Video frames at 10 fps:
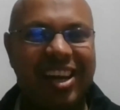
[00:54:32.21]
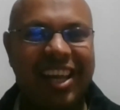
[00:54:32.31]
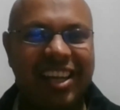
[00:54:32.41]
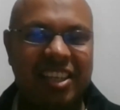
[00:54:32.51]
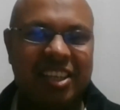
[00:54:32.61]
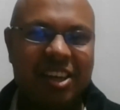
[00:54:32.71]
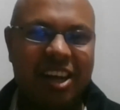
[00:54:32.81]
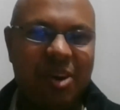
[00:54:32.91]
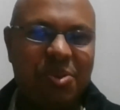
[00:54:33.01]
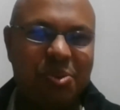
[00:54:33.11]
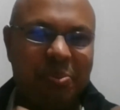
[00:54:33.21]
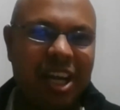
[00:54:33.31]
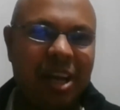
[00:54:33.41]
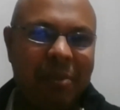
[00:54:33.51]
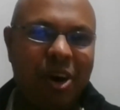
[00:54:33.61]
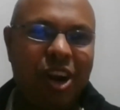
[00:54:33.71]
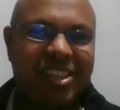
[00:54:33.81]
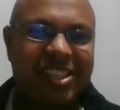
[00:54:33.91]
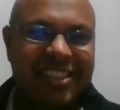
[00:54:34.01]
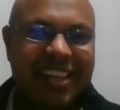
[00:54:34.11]
Like, how to build upon our
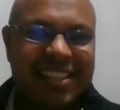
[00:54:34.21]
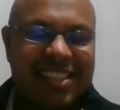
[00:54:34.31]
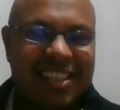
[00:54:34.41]
strengths